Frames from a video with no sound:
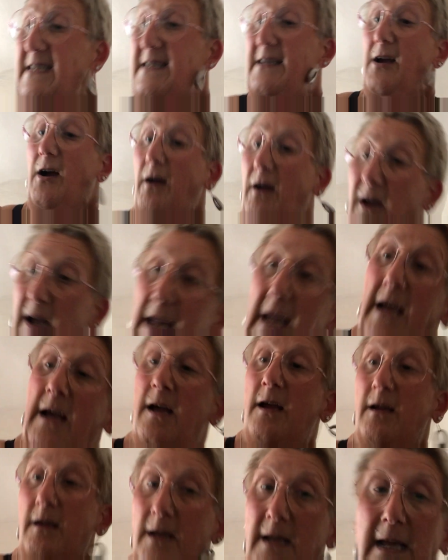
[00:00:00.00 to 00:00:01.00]
guy
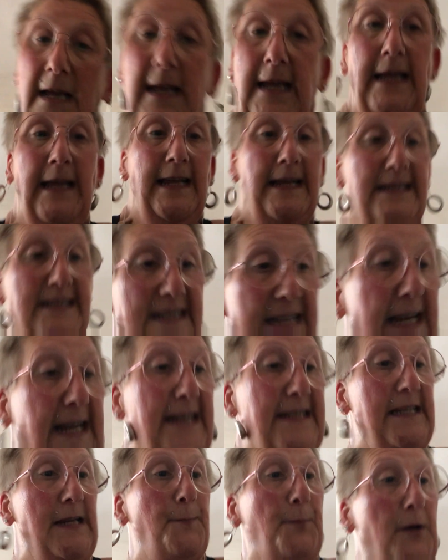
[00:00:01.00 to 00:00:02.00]
is
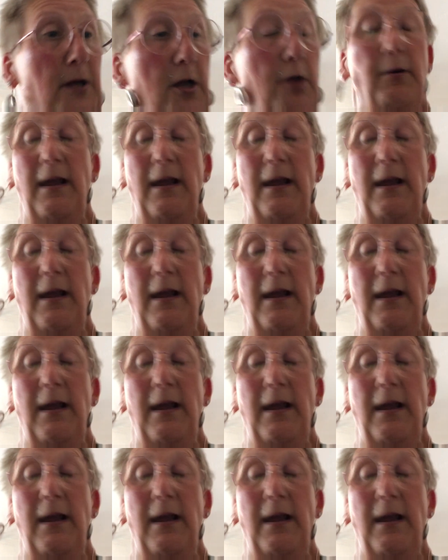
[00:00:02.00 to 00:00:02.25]
tickety-boo.